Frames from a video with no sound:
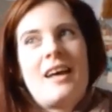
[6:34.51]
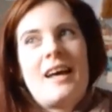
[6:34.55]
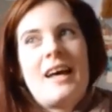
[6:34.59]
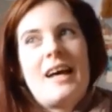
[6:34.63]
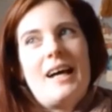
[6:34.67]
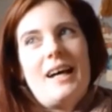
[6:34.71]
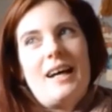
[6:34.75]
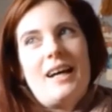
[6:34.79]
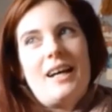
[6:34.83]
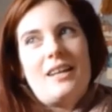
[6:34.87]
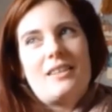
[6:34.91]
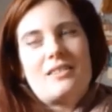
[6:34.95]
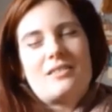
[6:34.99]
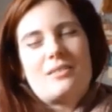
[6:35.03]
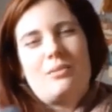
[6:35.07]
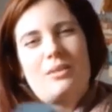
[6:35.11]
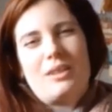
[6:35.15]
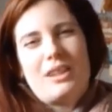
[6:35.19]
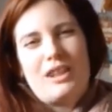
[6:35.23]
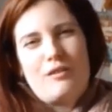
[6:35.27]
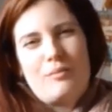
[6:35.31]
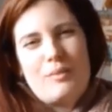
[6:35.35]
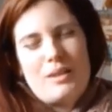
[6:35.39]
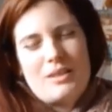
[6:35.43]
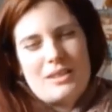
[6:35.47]
So I want to
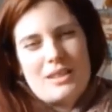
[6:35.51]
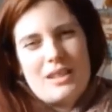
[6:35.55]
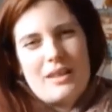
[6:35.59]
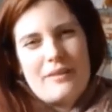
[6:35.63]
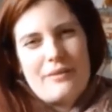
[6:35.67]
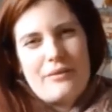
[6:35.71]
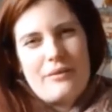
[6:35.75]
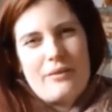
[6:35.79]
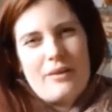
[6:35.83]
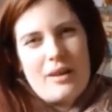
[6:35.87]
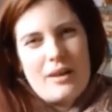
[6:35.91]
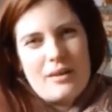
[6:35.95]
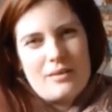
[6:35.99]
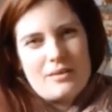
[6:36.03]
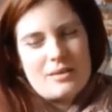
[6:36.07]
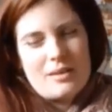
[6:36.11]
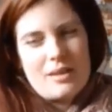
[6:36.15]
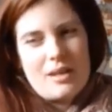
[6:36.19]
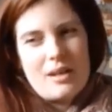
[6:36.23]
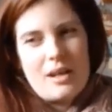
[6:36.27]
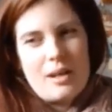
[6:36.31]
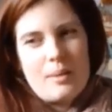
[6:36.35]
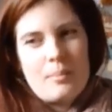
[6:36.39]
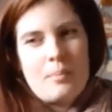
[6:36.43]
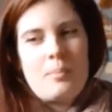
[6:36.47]
give myself loads of
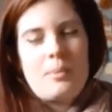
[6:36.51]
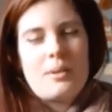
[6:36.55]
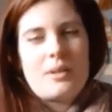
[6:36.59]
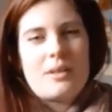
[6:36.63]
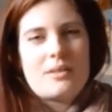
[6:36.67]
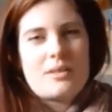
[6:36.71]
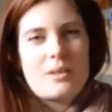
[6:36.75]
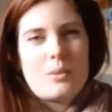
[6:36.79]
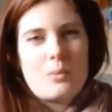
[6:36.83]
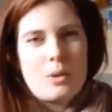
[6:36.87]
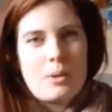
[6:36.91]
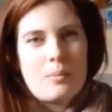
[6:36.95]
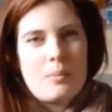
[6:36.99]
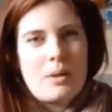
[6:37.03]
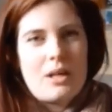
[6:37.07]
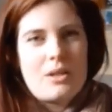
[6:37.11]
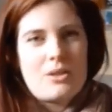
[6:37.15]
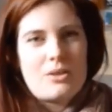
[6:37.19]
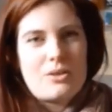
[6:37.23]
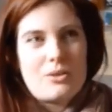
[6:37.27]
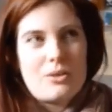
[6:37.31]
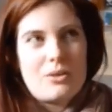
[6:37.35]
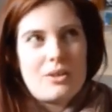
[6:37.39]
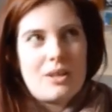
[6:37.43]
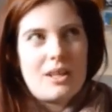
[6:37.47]
time because I want to make
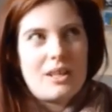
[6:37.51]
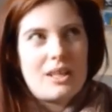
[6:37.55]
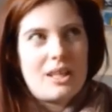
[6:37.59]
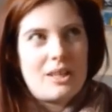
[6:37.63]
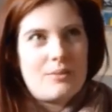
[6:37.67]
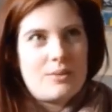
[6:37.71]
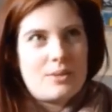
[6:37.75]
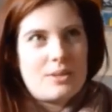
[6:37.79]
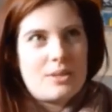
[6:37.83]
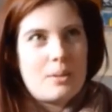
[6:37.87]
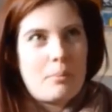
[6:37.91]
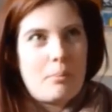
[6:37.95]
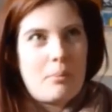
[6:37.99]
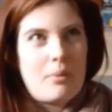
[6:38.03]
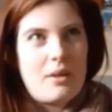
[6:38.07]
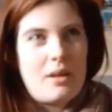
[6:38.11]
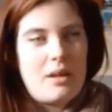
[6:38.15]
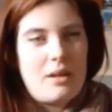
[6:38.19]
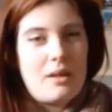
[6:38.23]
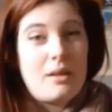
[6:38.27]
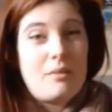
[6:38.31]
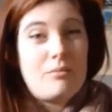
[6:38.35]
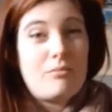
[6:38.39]
sure that I give her something